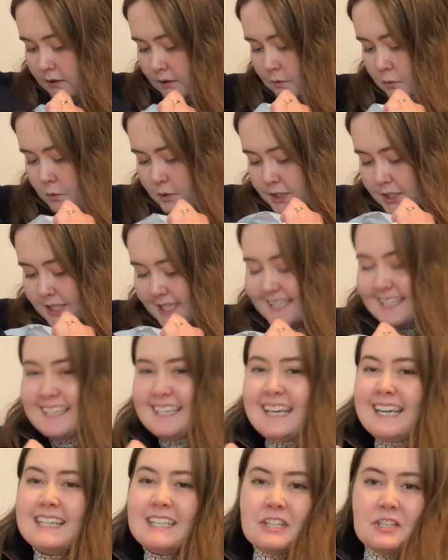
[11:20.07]
Well, she didn't
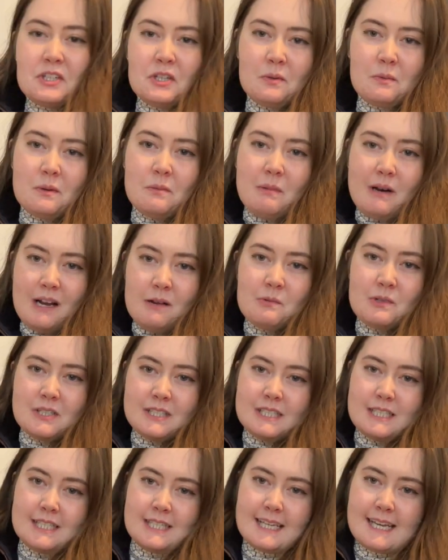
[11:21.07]
need a new one, but I
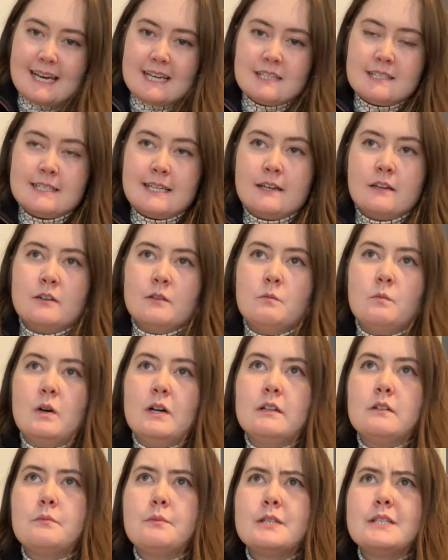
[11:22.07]
wanted to get a second
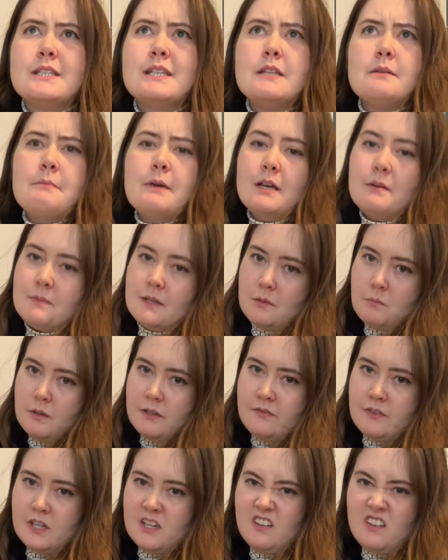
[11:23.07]
one because at the moment
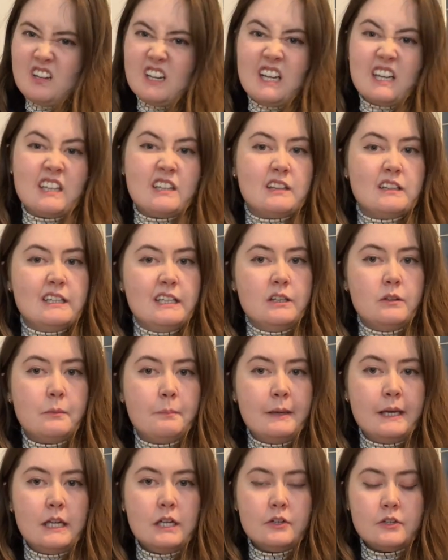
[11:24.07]
we've only got like a little
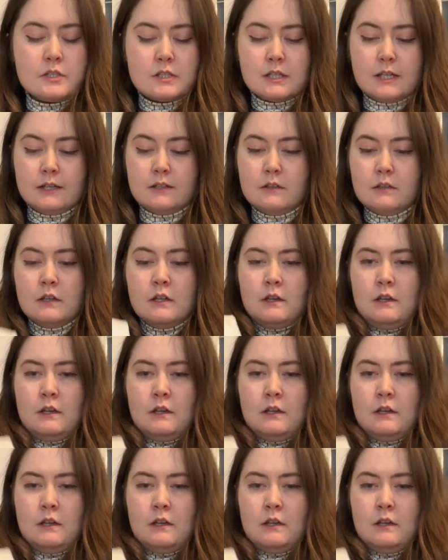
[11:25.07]
pillow style.